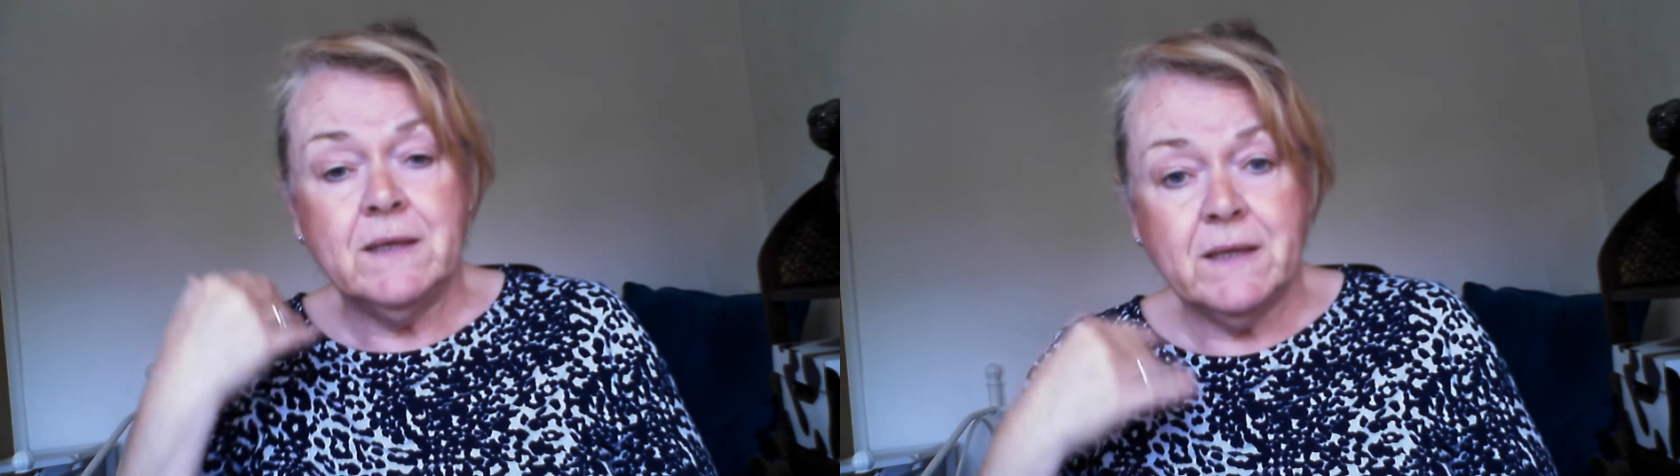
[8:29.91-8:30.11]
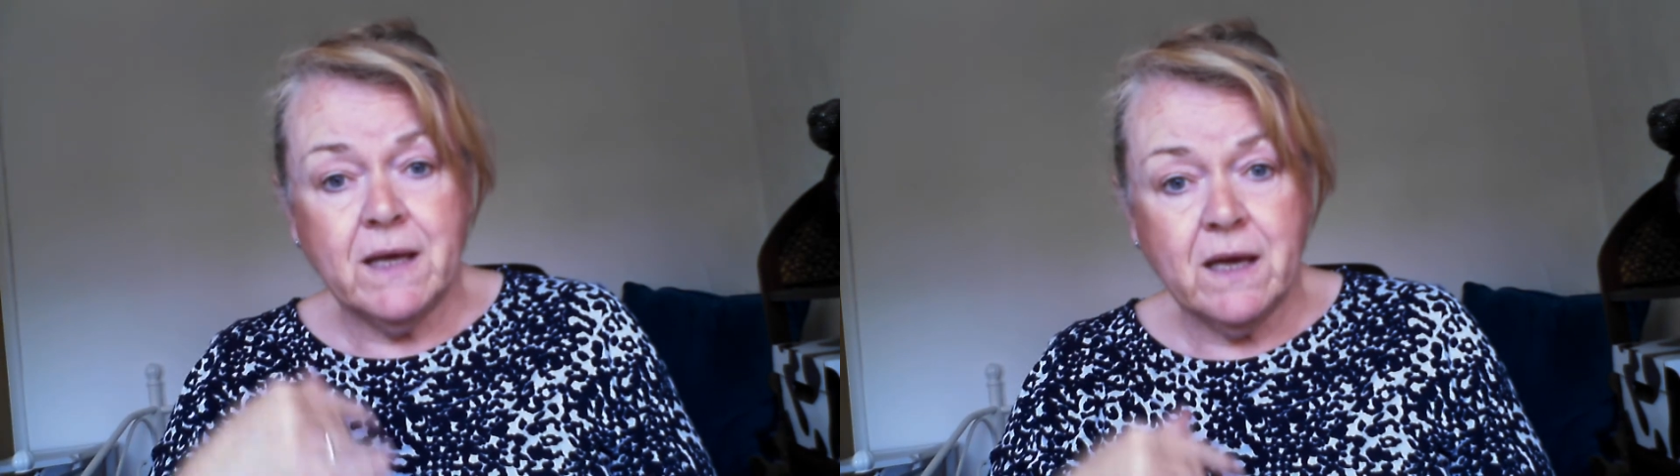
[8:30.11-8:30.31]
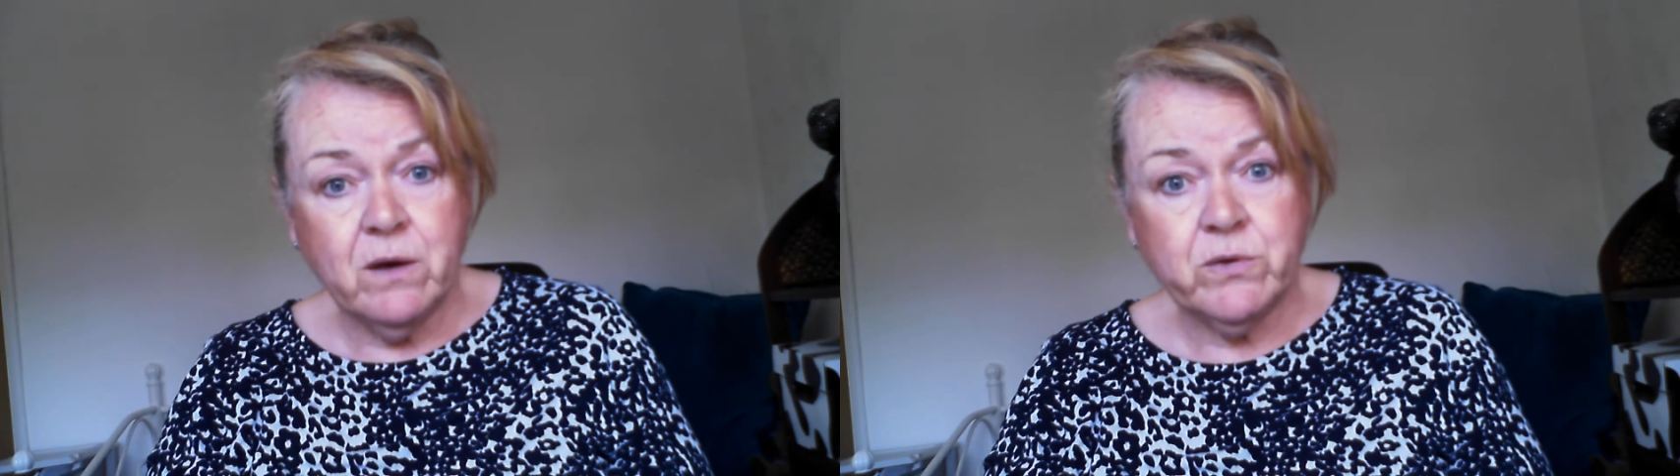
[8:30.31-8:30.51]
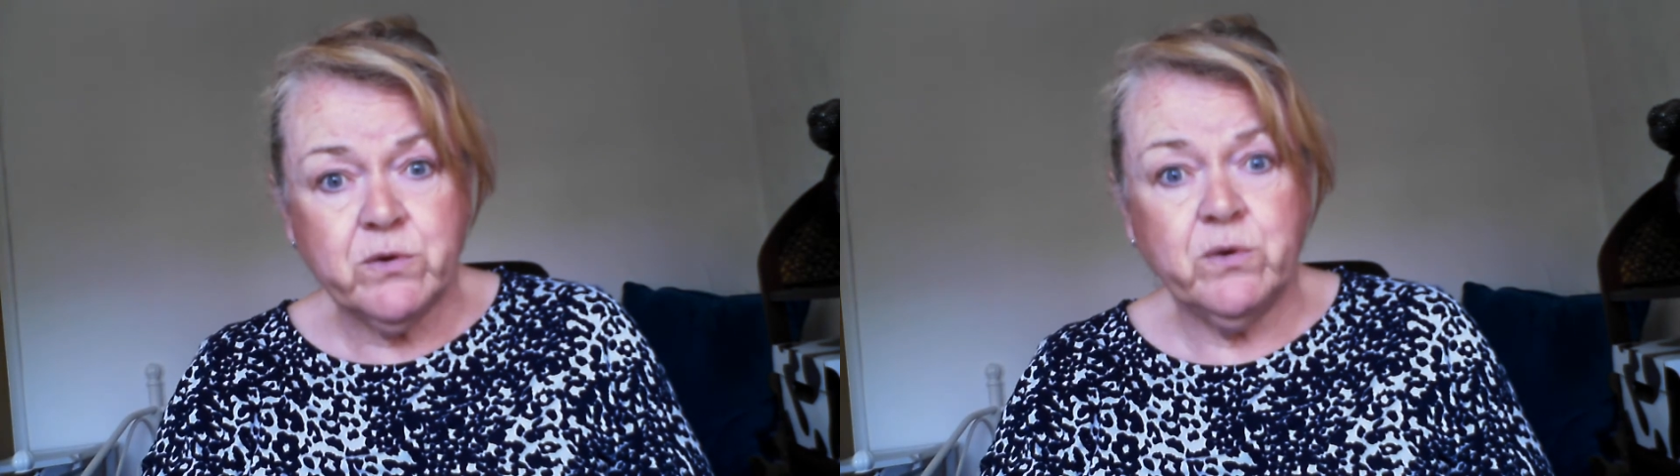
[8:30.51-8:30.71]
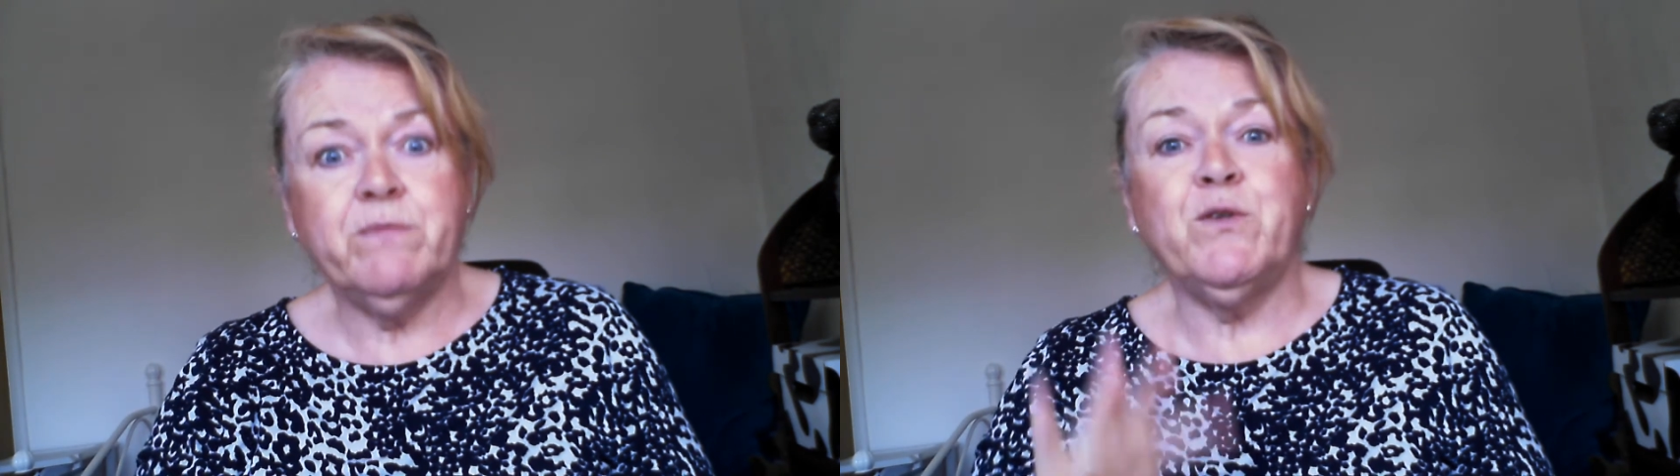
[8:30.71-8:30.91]
And then go through
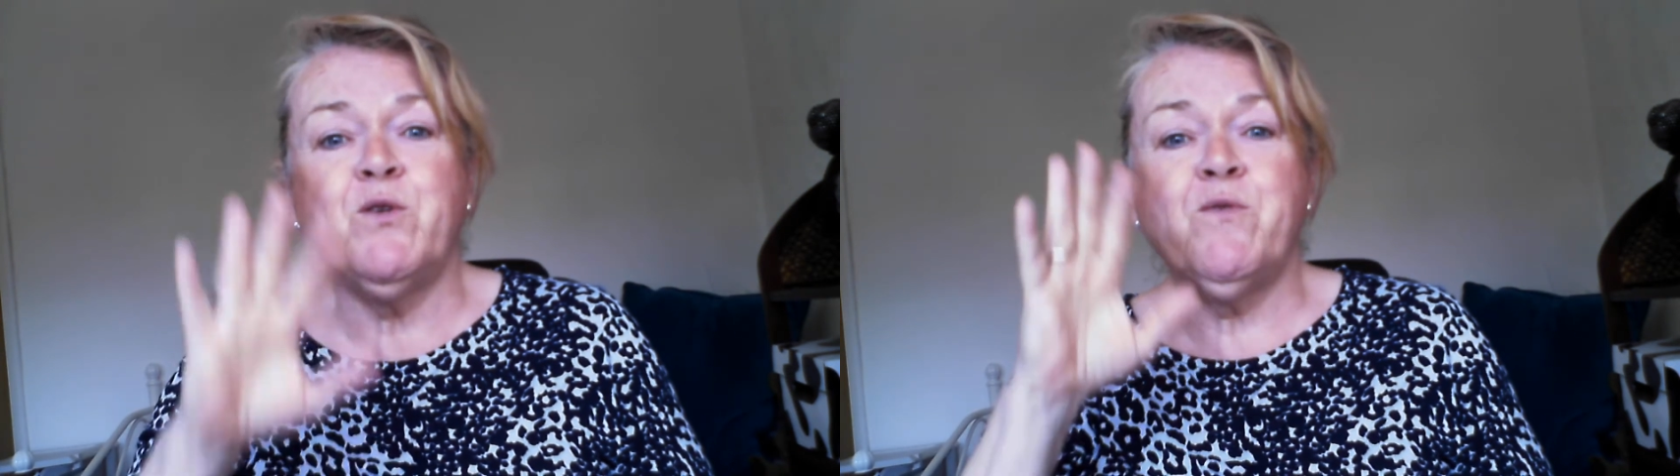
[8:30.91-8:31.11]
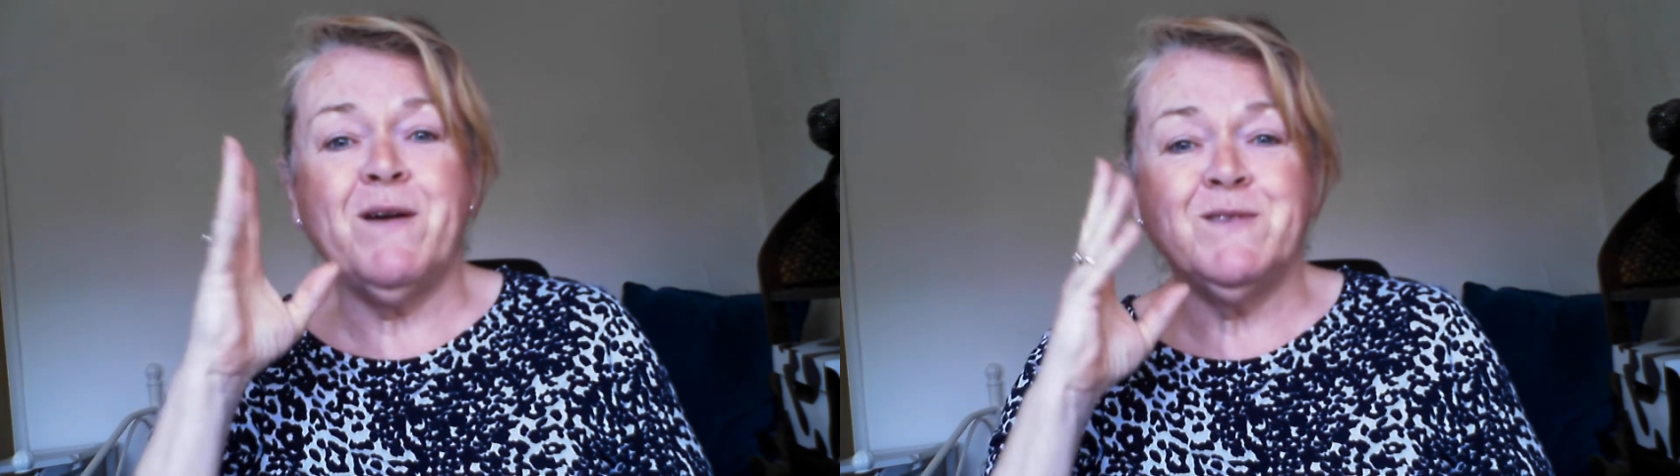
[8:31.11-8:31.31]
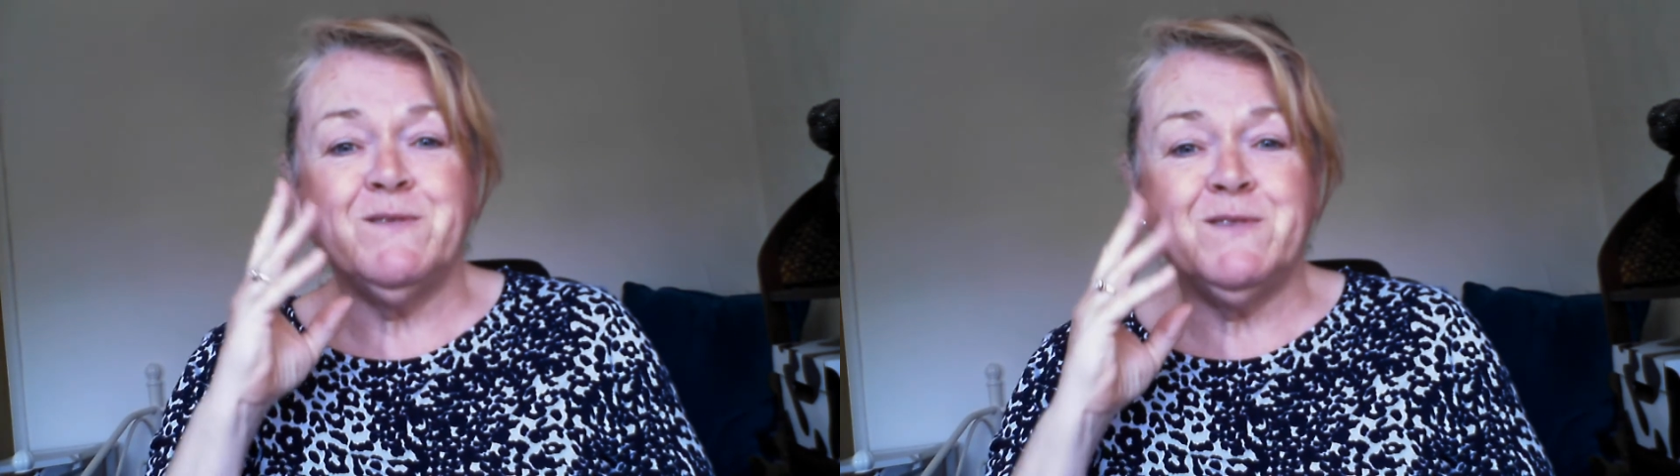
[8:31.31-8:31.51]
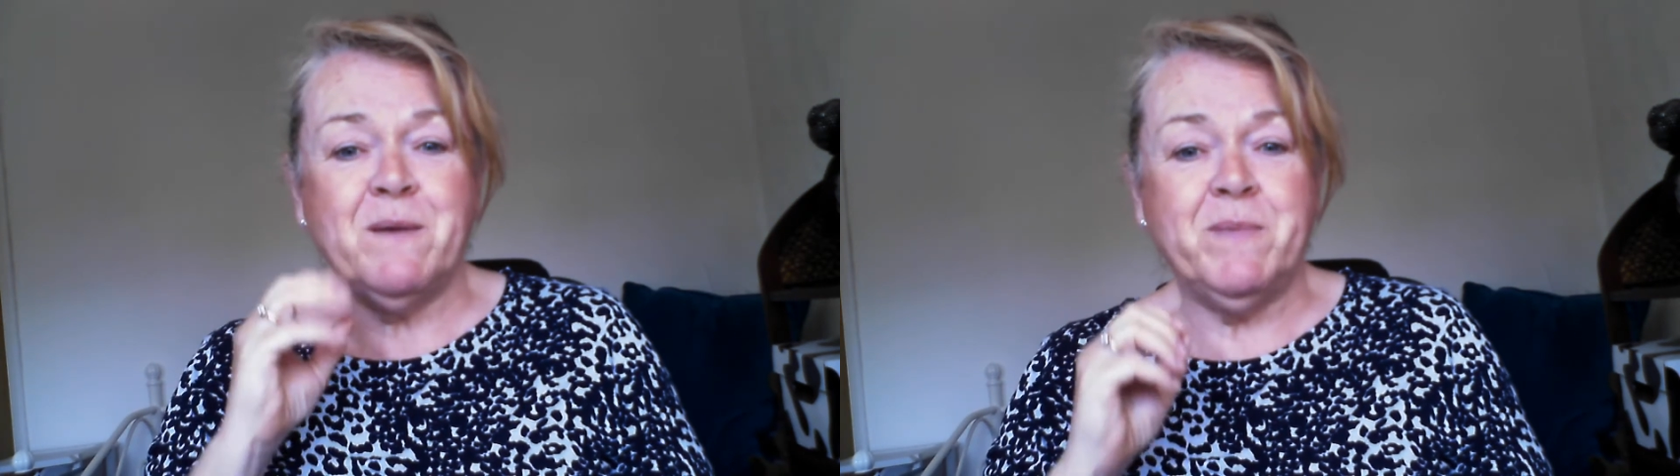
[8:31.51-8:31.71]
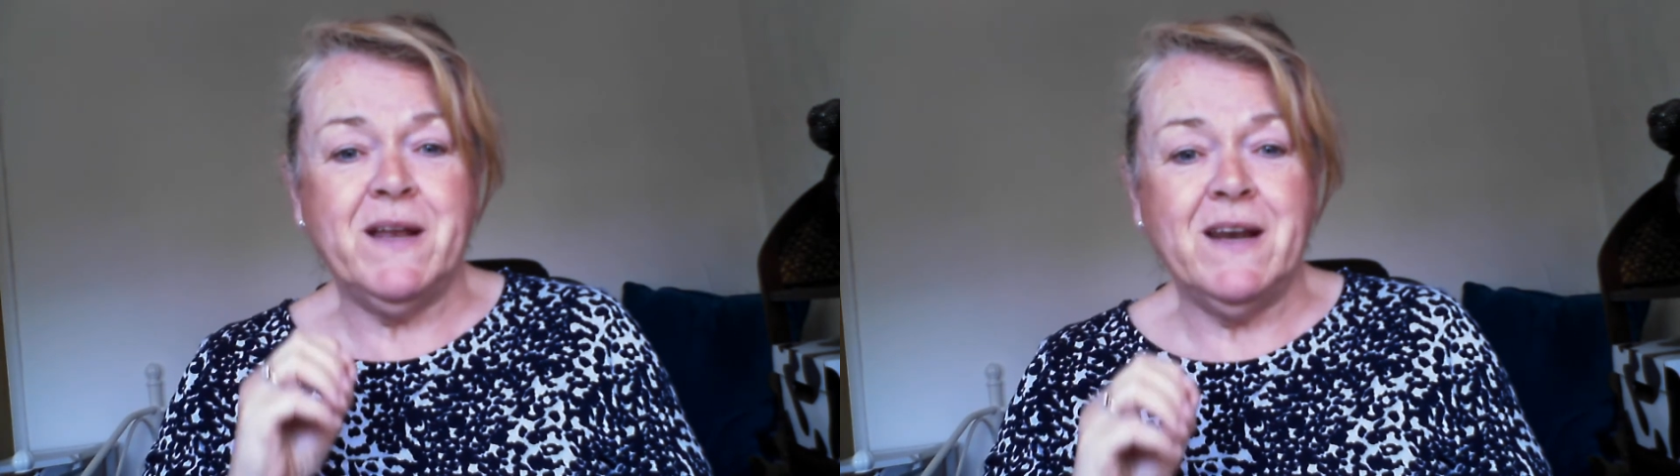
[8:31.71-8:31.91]
a few rounds of
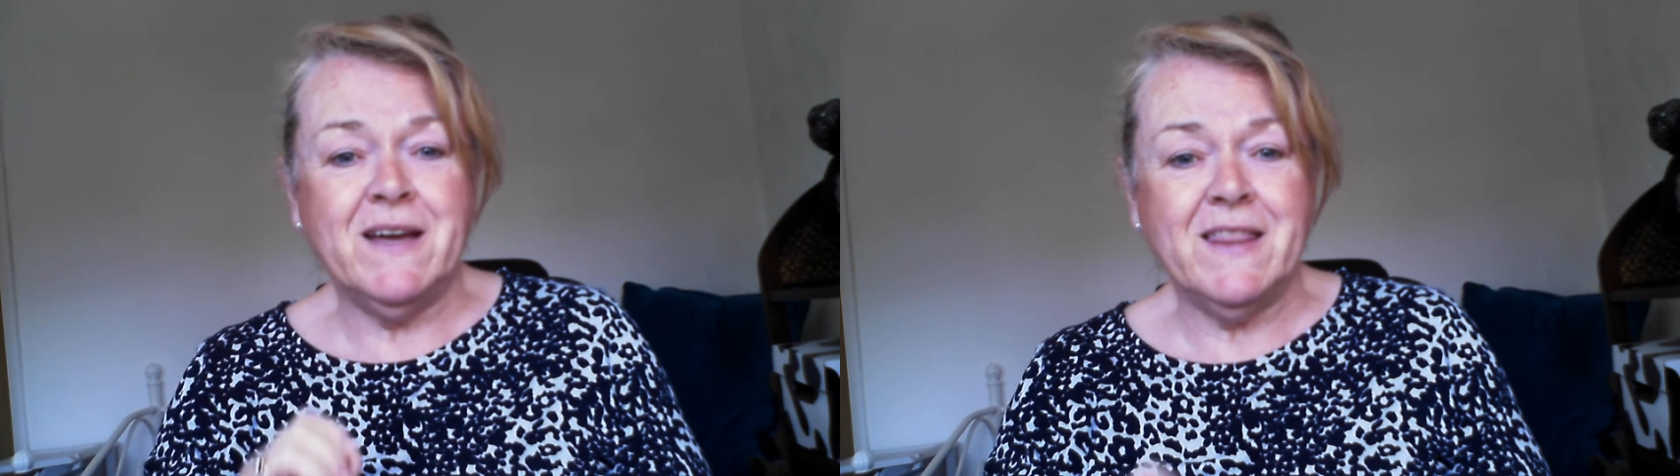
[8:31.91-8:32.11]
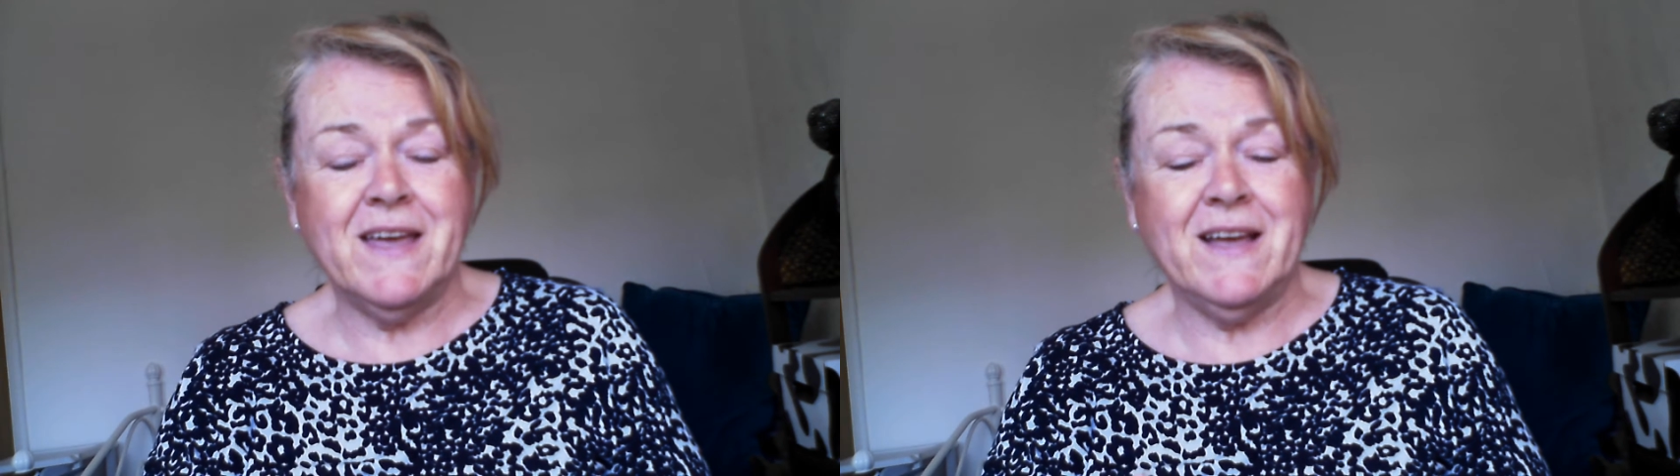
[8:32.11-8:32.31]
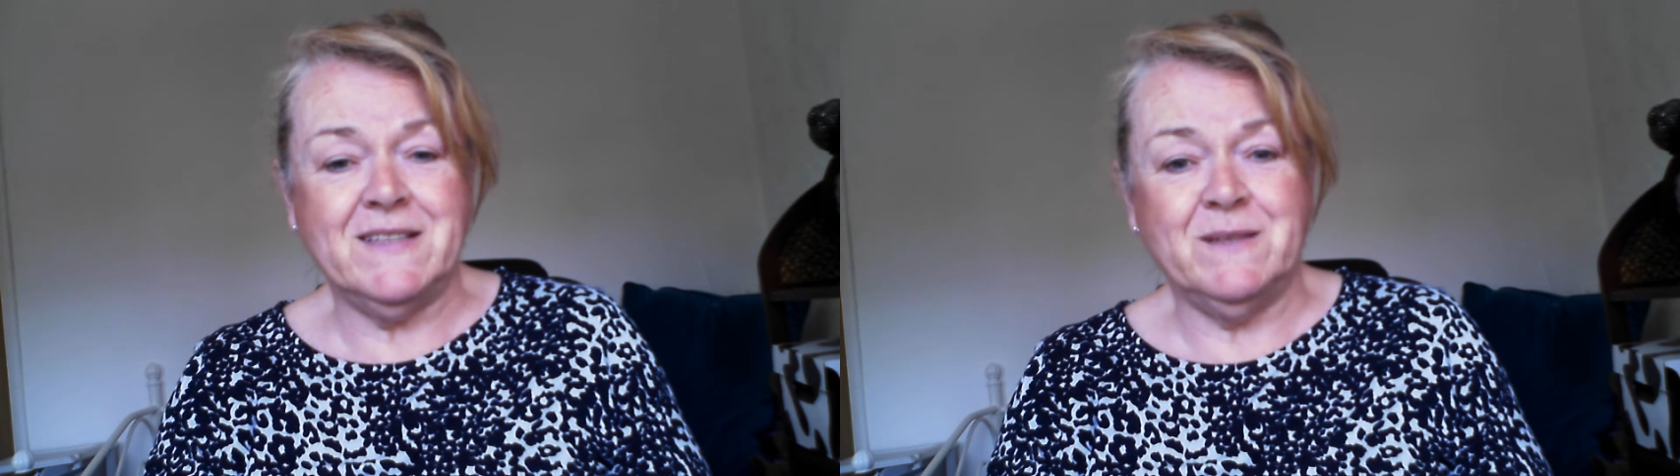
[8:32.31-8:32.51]
tapping like that.